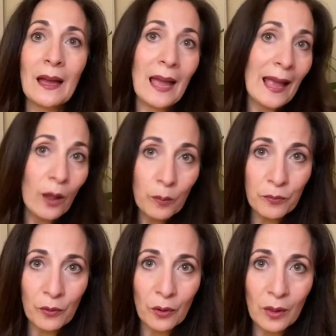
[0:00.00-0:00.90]

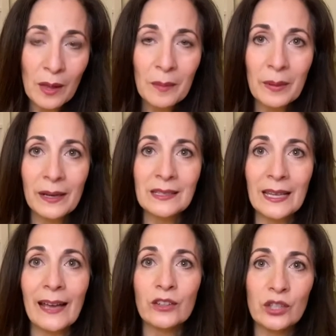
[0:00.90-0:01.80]
helpful, but it's
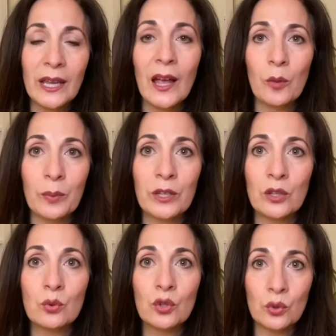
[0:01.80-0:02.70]
actually helping
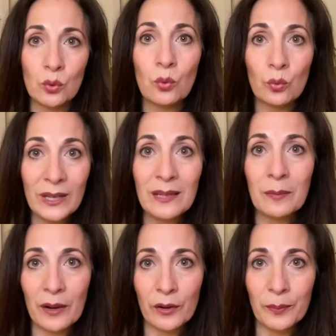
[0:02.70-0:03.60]
you to read
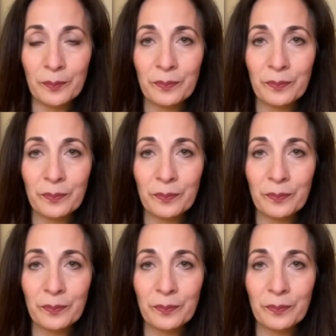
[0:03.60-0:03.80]
better.